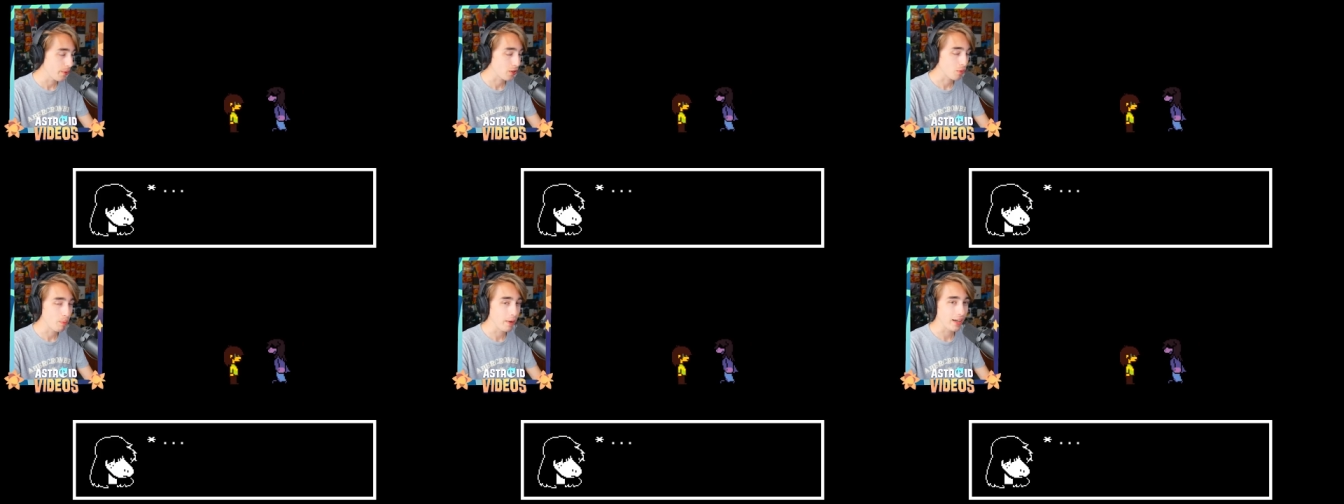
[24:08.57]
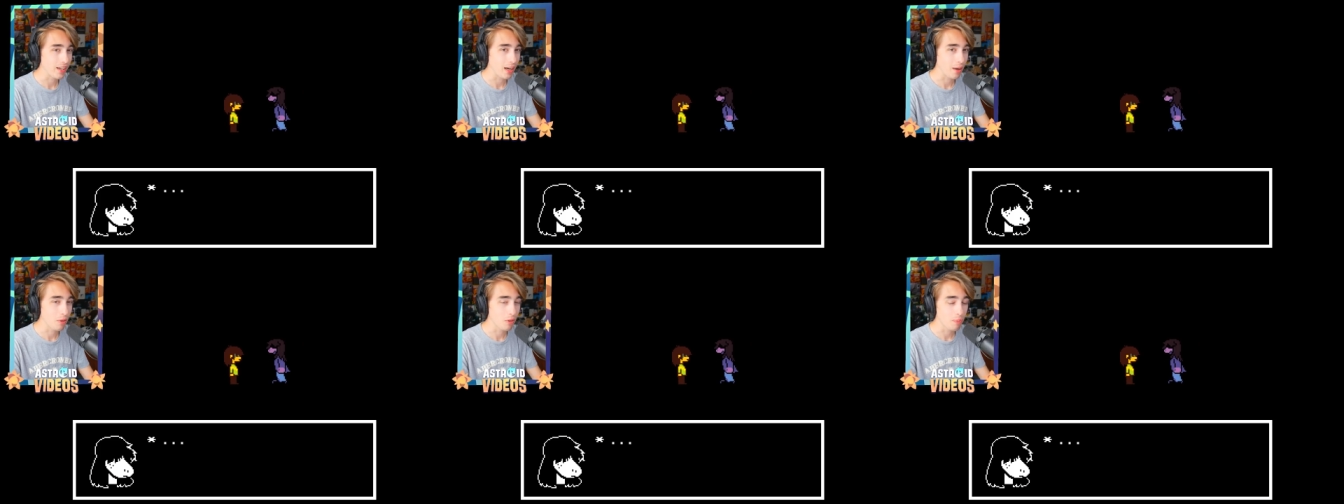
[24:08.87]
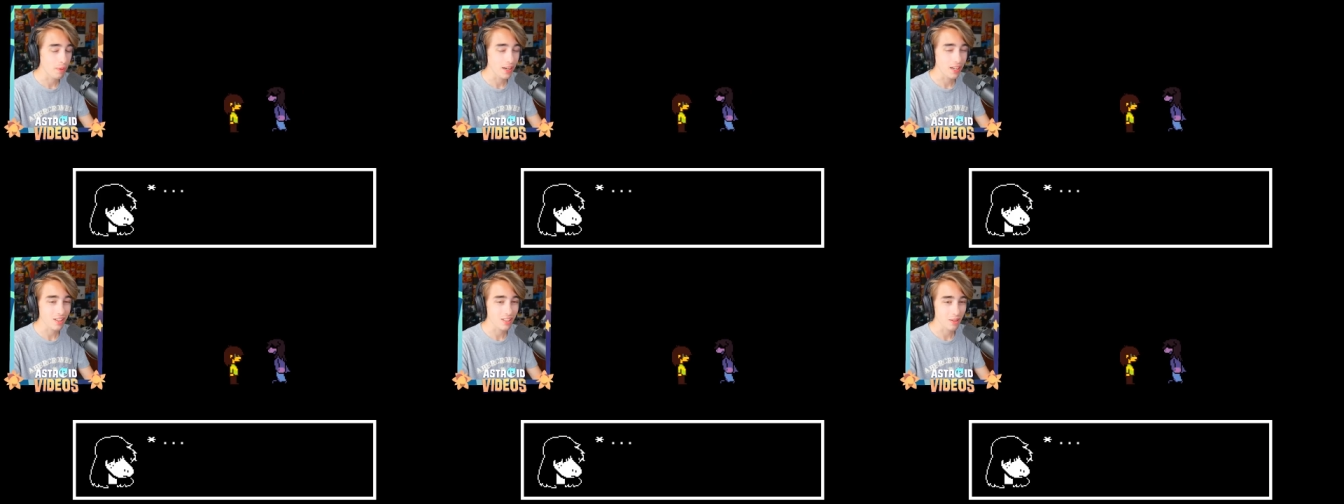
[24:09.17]
expect I'm
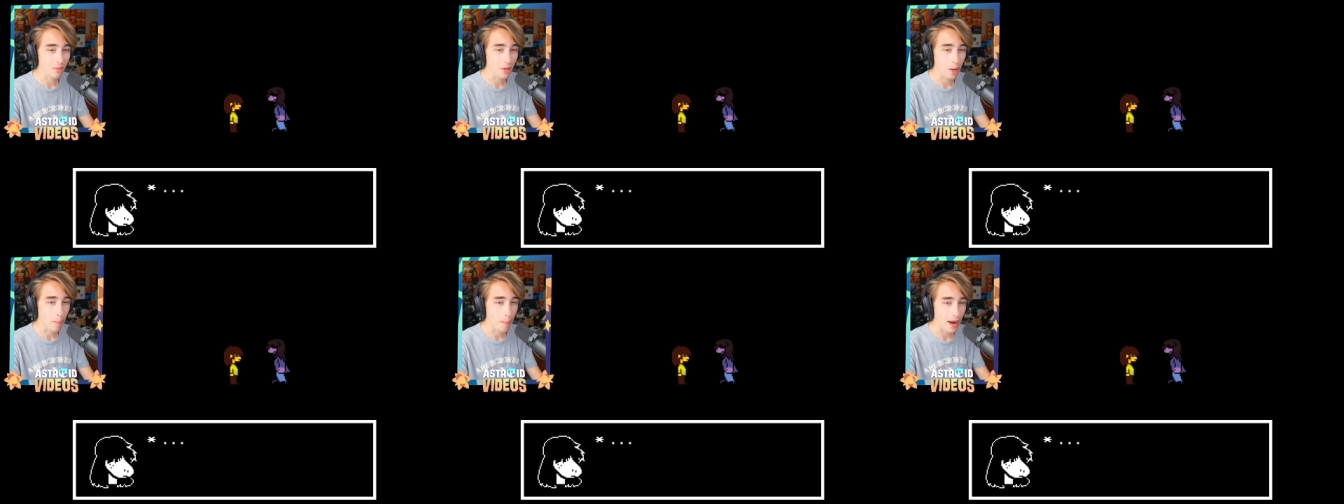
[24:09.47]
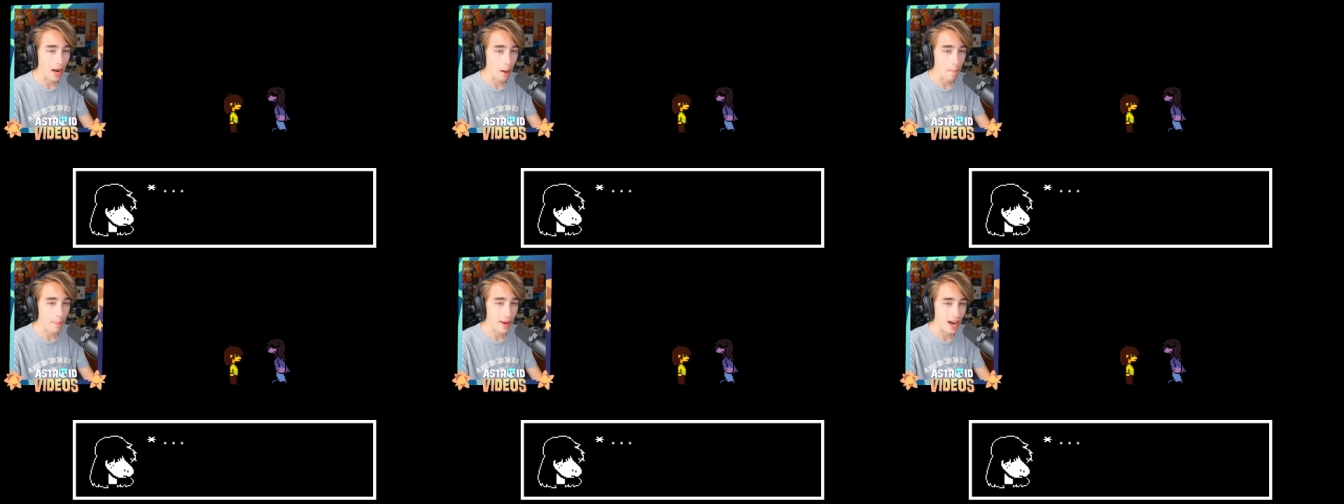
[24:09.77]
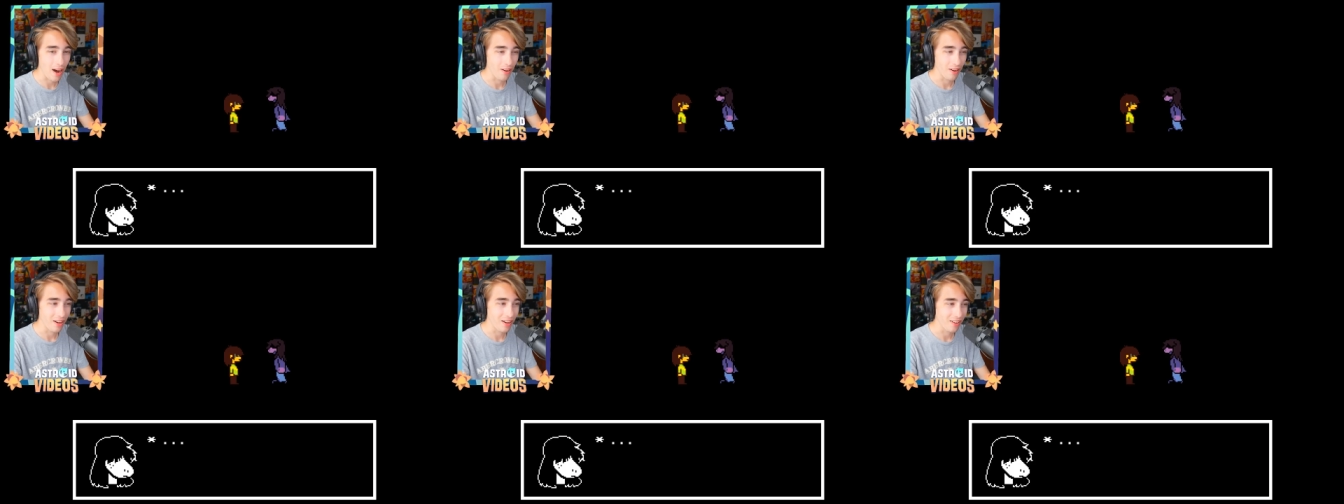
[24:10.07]
expecting something to pop
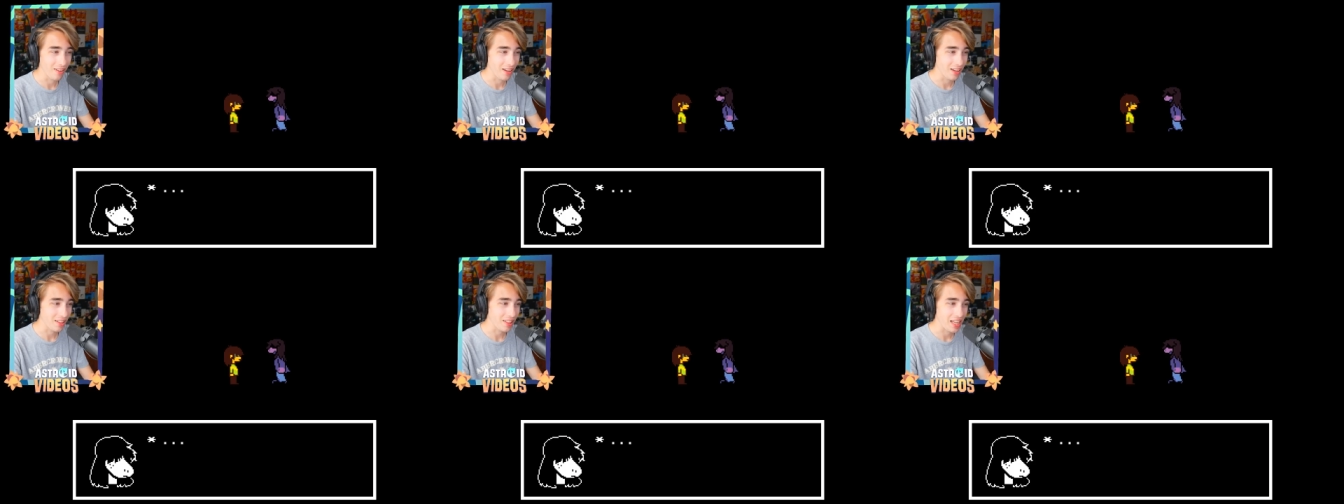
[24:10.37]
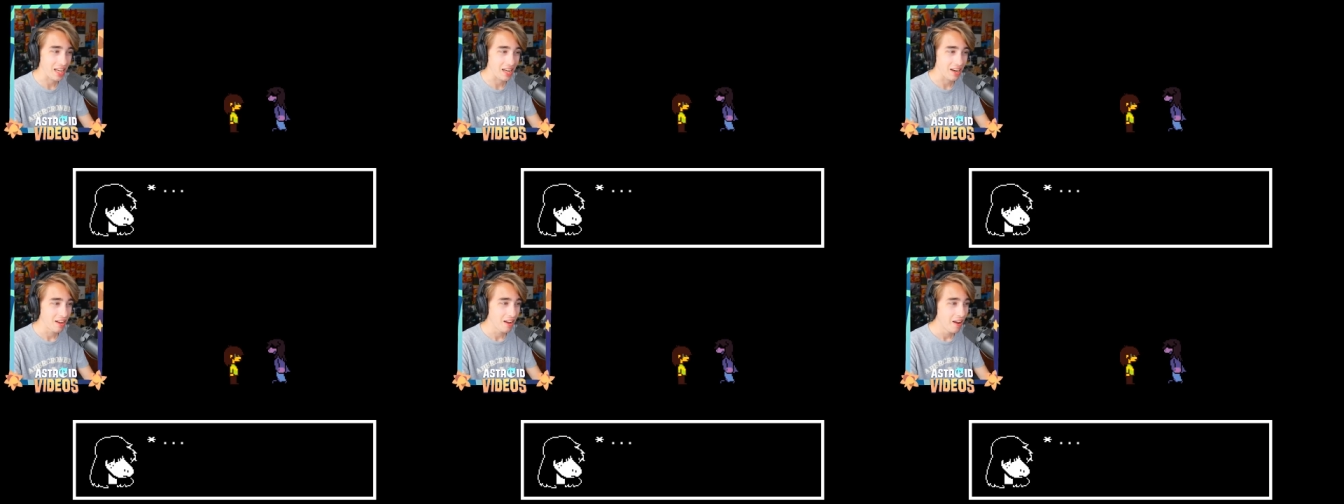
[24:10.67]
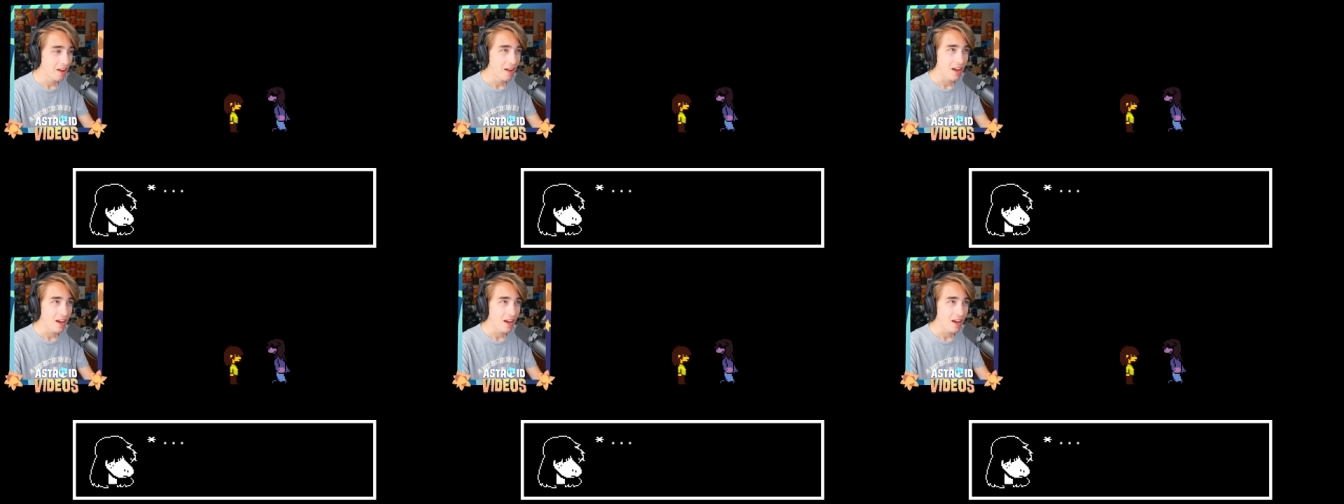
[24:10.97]
out. I don't like that.